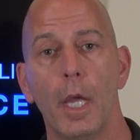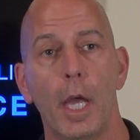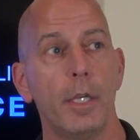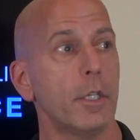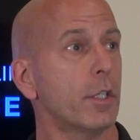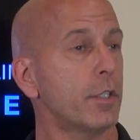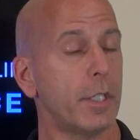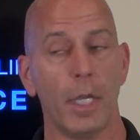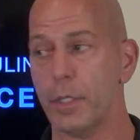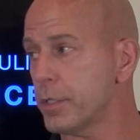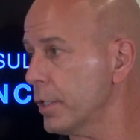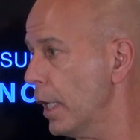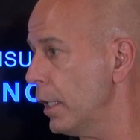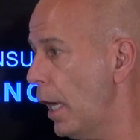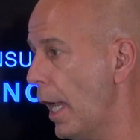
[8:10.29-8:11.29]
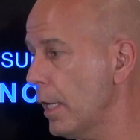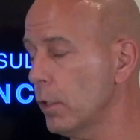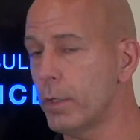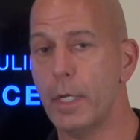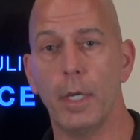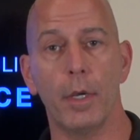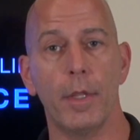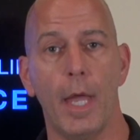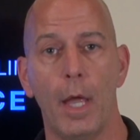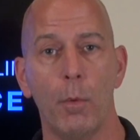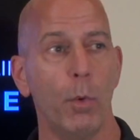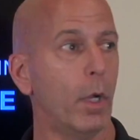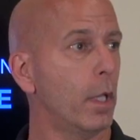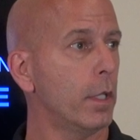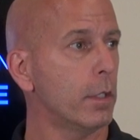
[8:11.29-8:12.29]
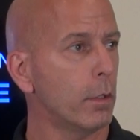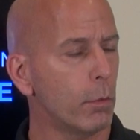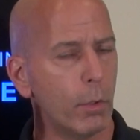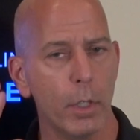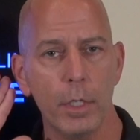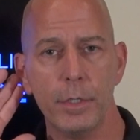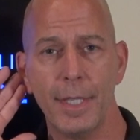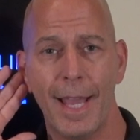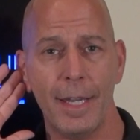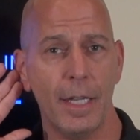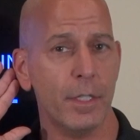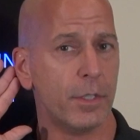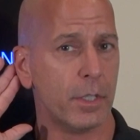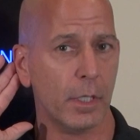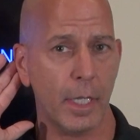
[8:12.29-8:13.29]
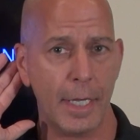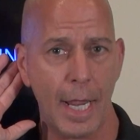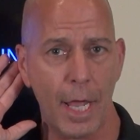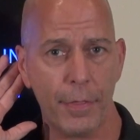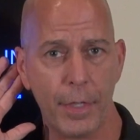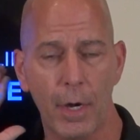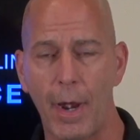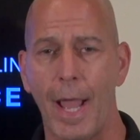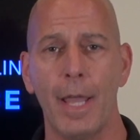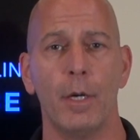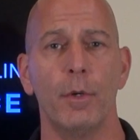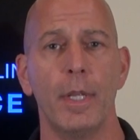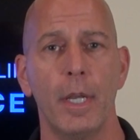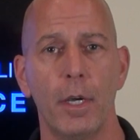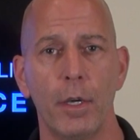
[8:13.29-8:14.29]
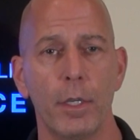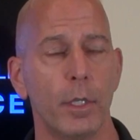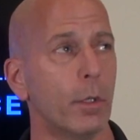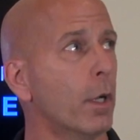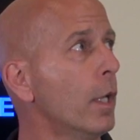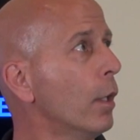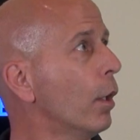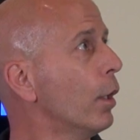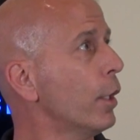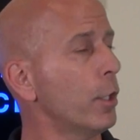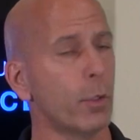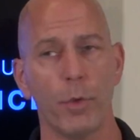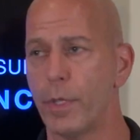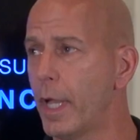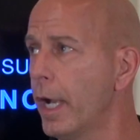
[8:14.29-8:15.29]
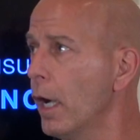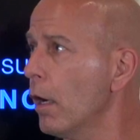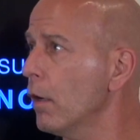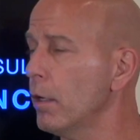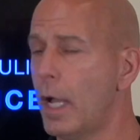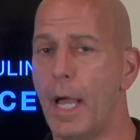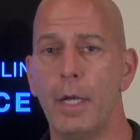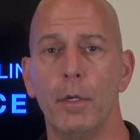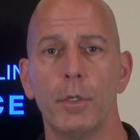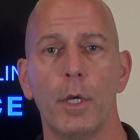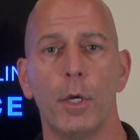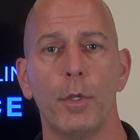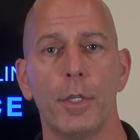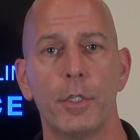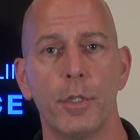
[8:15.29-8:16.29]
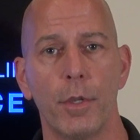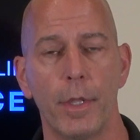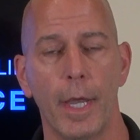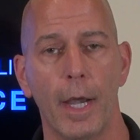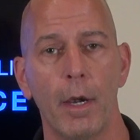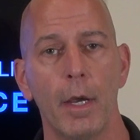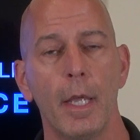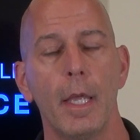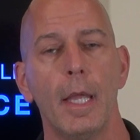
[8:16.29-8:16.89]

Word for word: And your cell's saying, I don't hear that. What, is that insulin out there? I don't hear you. You're there? I don't know that you're there.